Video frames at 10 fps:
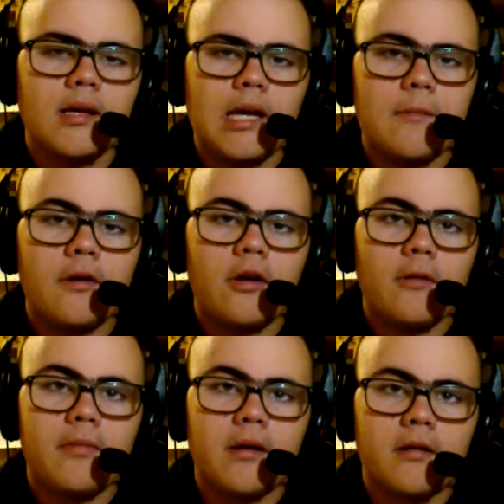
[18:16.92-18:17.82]
My
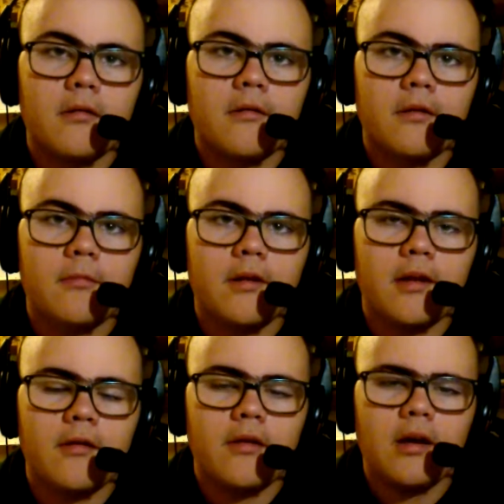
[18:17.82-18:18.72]
armpits are also pretty
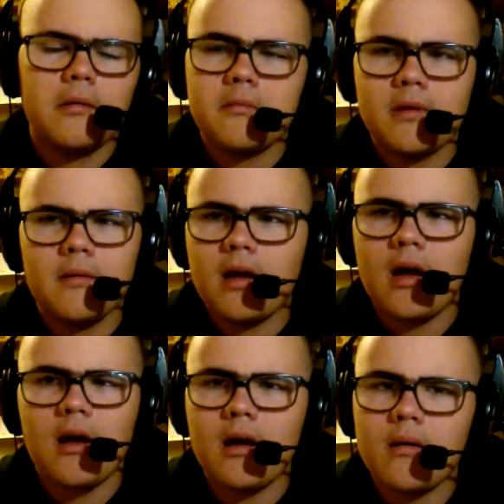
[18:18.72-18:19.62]
hairy.
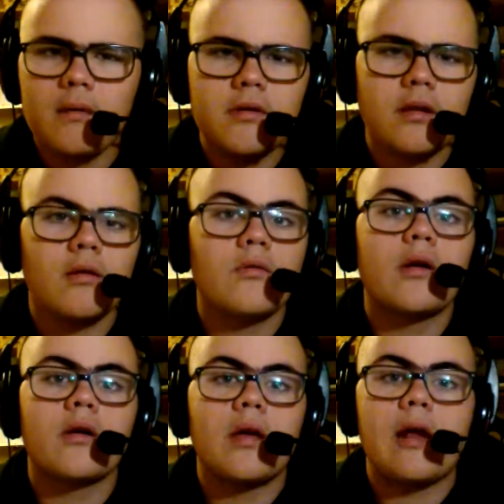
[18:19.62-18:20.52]
I'm just all
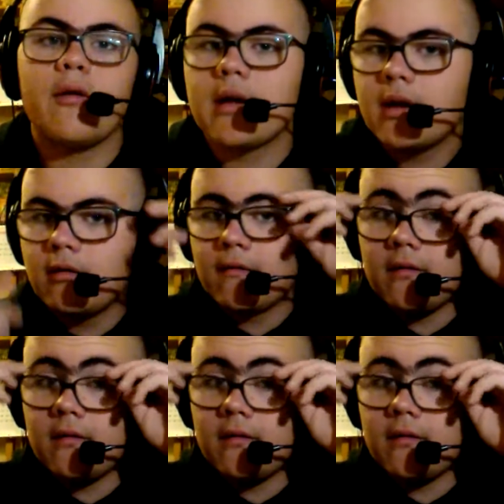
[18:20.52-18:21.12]
around a hairy guy.